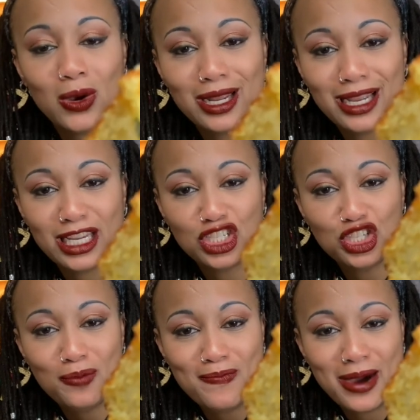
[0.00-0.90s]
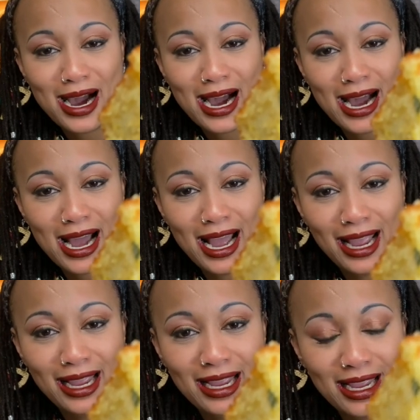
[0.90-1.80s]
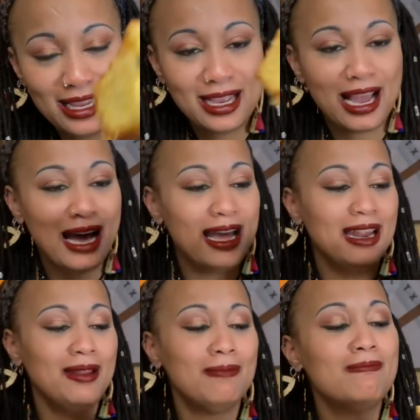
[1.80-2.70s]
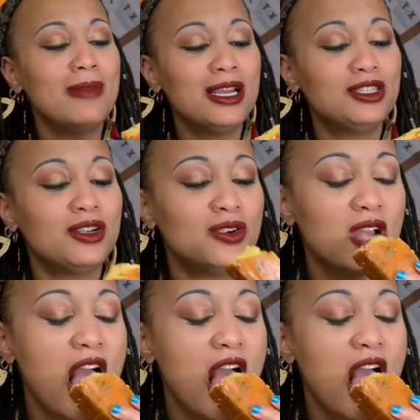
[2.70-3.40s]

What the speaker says: get your bite. You got it? My turn.